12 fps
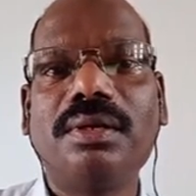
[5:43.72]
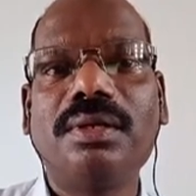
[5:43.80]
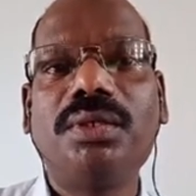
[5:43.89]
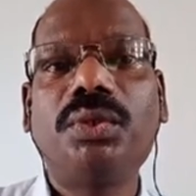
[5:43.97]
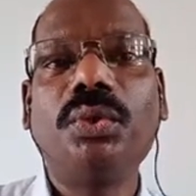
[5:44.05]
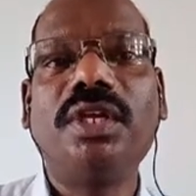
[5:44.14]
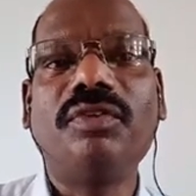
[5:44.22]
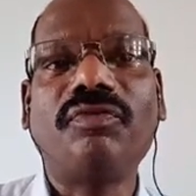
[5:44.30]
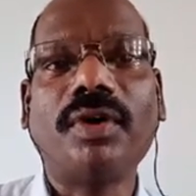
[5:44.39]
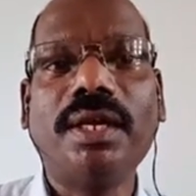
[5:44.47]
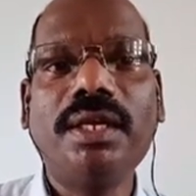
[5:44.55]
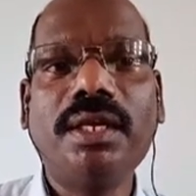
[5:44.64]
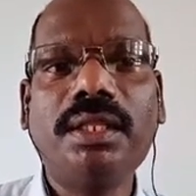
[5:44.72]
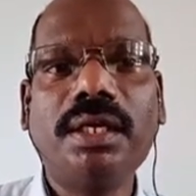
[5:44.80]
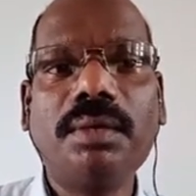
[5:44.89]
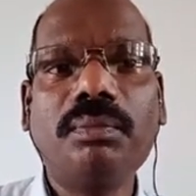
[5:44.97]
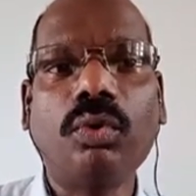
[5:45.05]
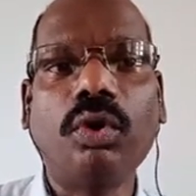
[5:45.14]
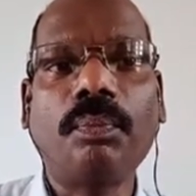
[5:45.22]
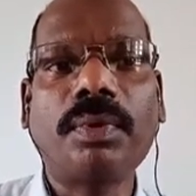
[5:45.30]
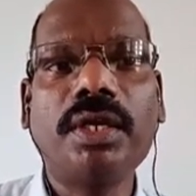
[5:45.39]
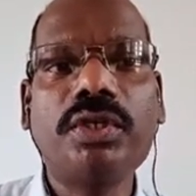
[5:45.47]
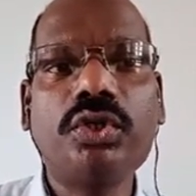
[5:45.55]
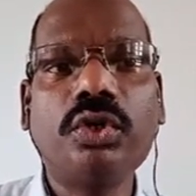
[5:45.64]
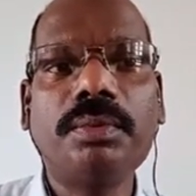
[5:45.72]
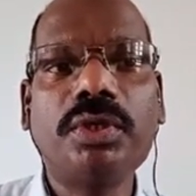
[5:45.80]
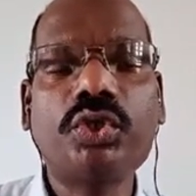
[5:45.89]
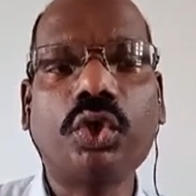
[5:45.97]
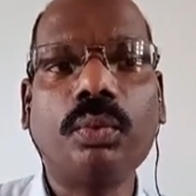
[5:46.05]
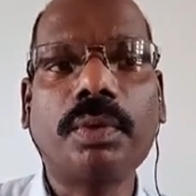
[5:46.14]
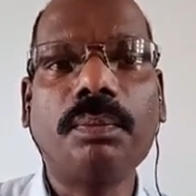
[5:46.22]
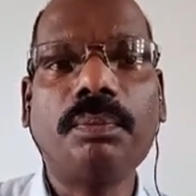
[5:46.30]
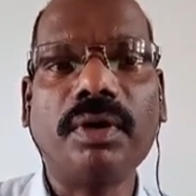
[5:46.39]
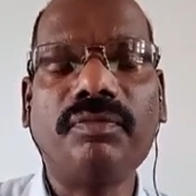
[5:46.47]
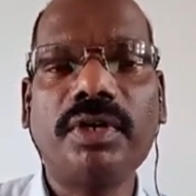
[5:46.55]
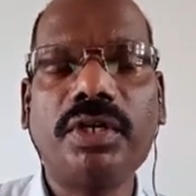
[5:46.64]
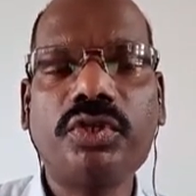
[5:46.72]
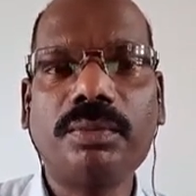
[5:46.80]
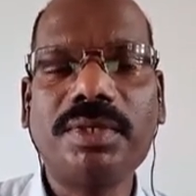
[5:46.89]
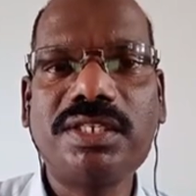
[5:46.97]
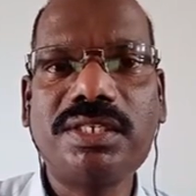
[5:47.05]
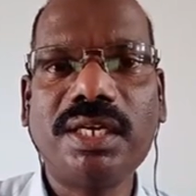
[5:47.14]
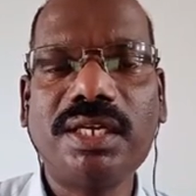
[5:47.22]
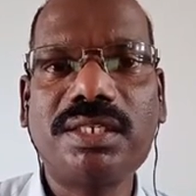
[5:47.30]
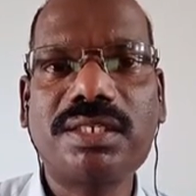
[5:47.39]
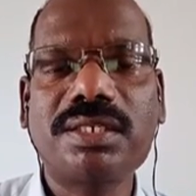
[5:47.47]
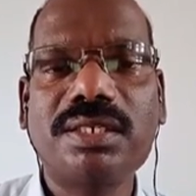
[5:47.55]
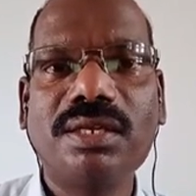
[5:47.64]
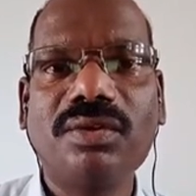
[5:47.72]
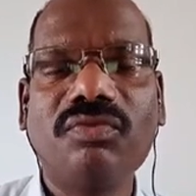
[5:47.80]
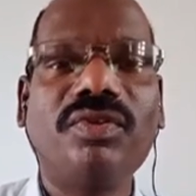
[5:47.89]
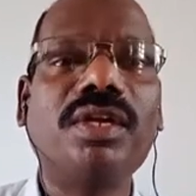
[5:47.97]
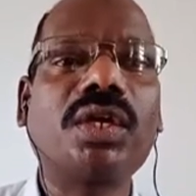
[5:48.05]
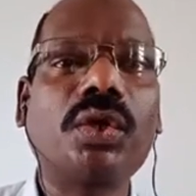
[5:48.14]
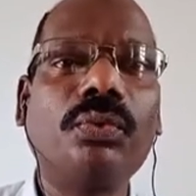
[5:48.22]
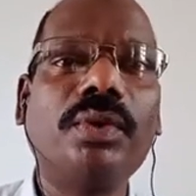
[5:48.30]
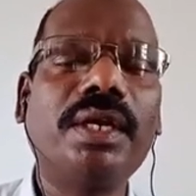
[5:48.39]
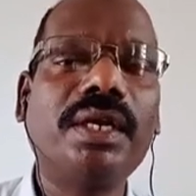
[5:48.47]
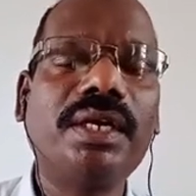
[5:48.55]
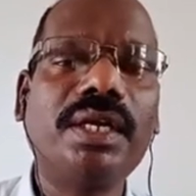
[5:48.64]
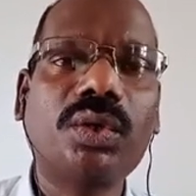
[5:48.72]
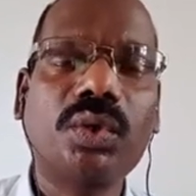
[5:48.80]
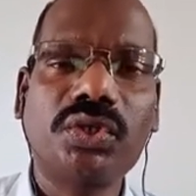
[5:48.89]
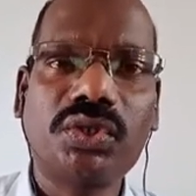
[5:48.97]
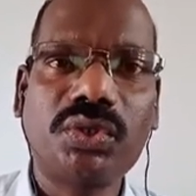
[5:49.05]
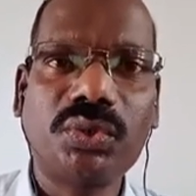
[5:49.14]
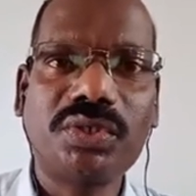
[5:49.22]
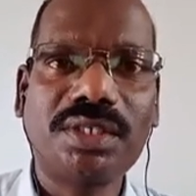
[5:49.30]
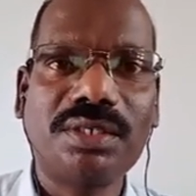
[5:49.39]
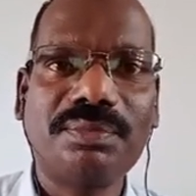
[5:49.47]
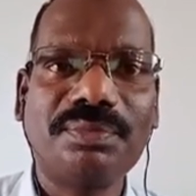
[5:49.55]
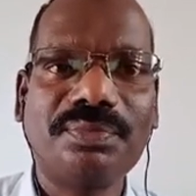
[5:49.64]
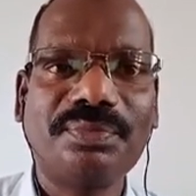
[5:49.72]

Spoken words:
To define the operation of the sovereign powers of the states, we required a constitution.